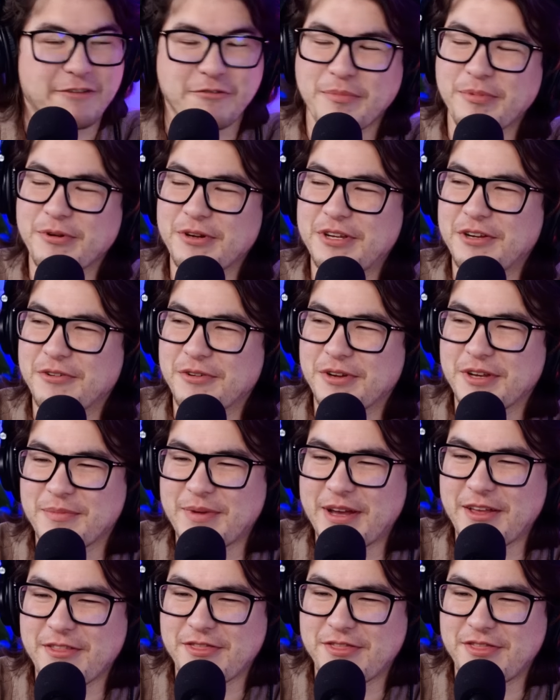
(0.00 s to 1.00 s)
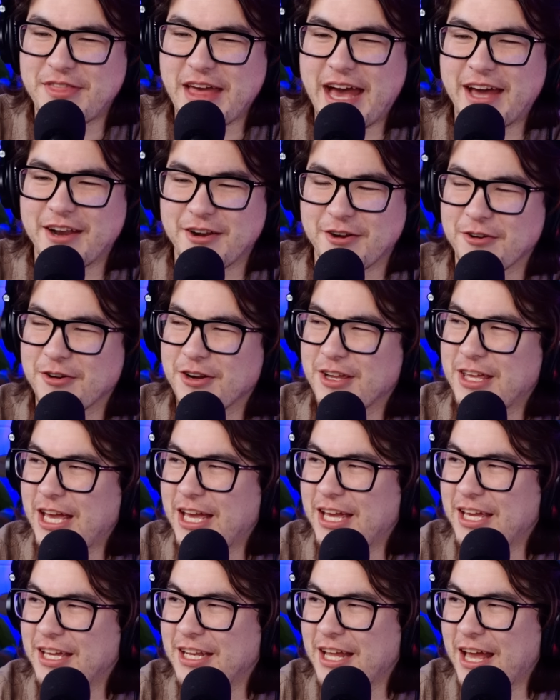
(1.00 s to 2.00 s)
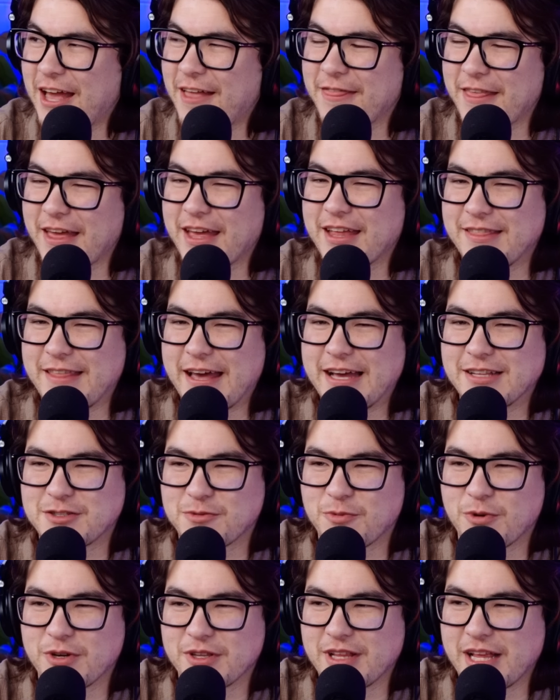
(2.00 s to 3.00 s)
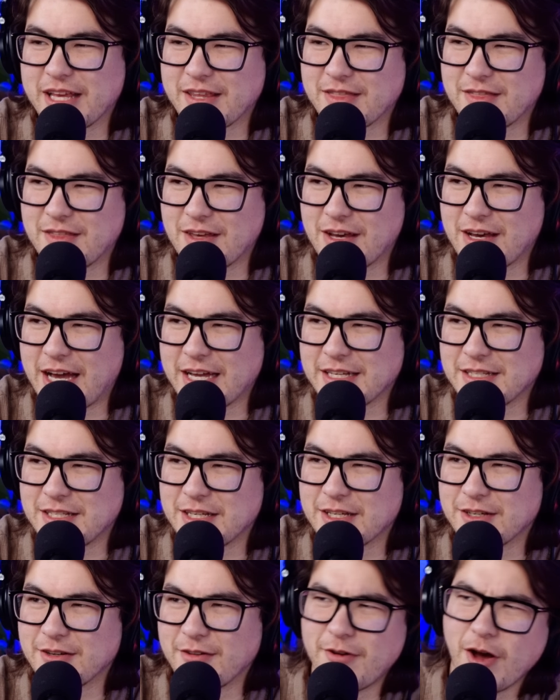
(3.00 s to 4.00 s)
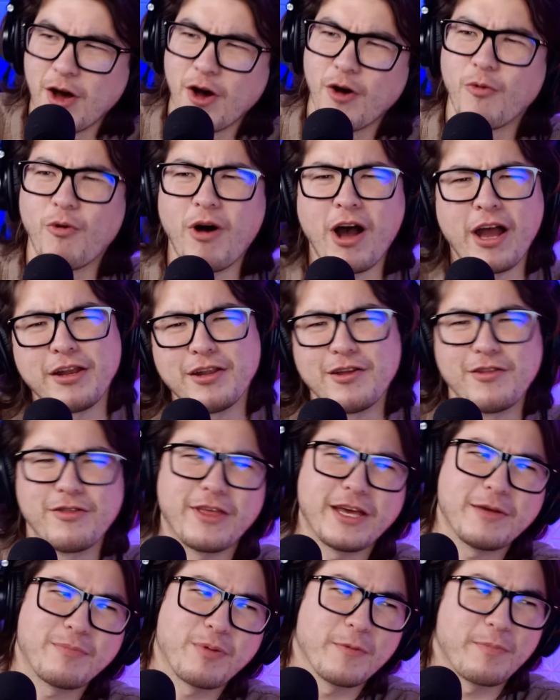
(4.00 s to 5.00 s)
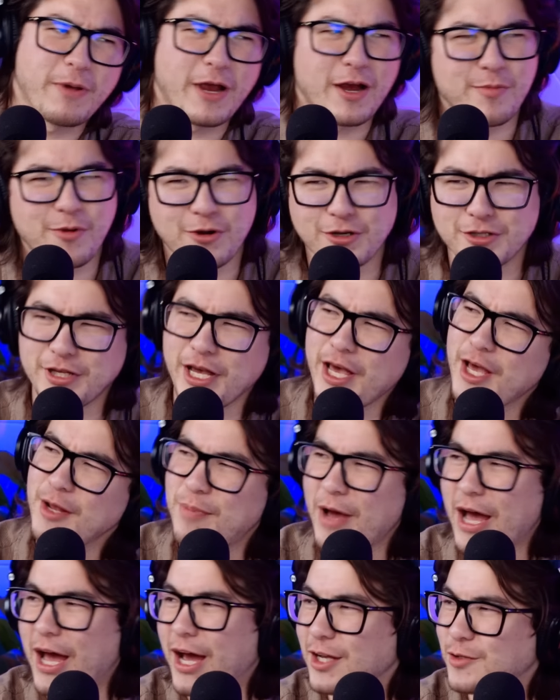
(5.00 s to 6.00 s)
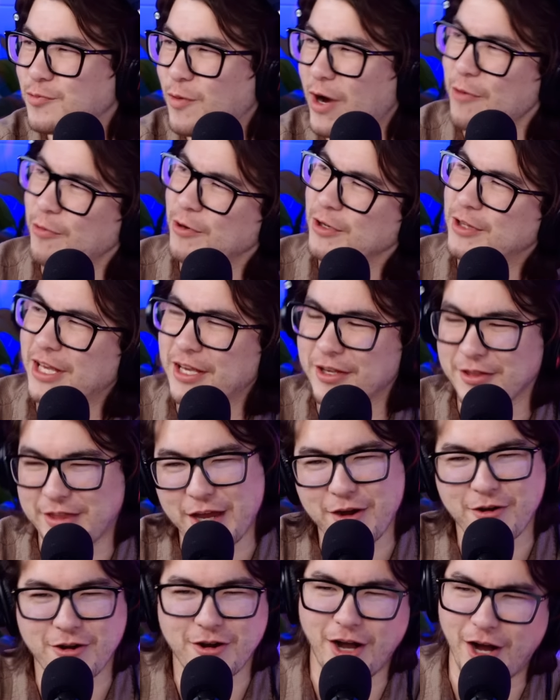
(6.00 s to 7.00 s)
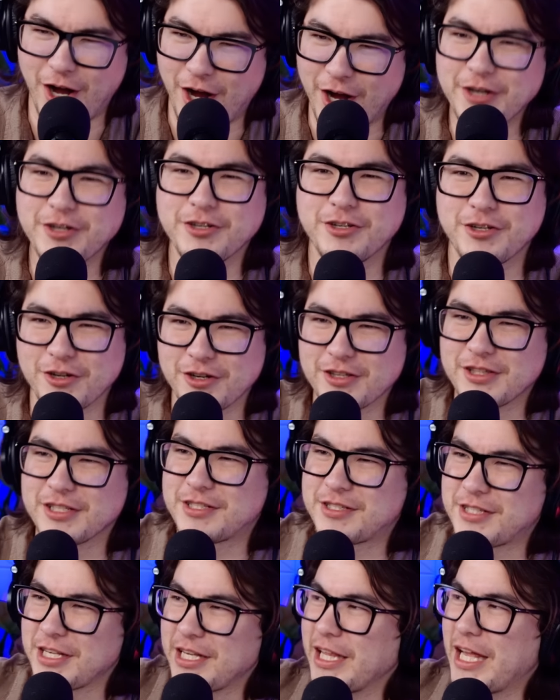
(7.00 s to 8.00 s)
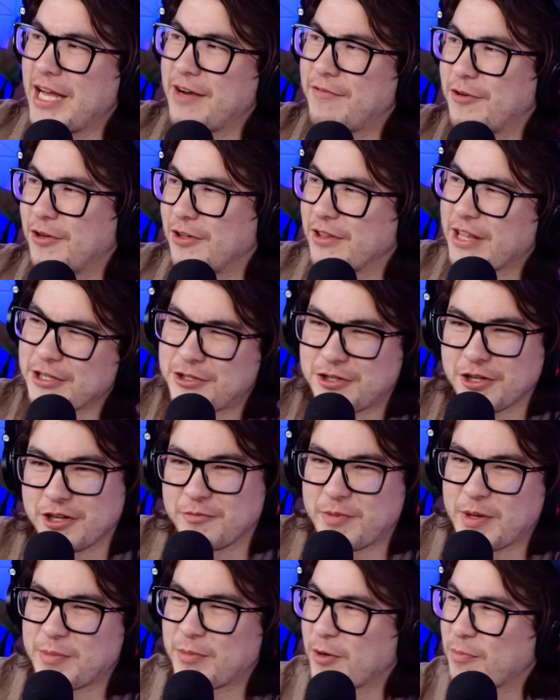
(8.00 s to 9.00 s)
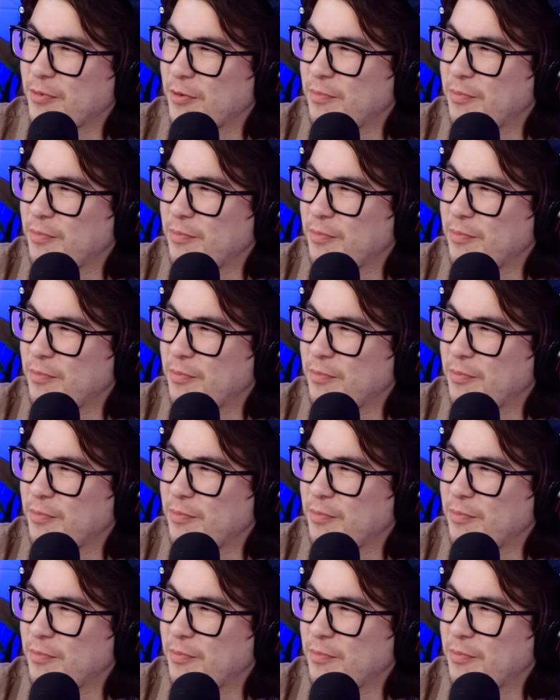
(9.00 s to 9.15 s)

I remember hearing about that hurricane, and then that's where like the idea of why didn't they prepare more sandbags? Why weren't they? They are under the sea level. They should have been more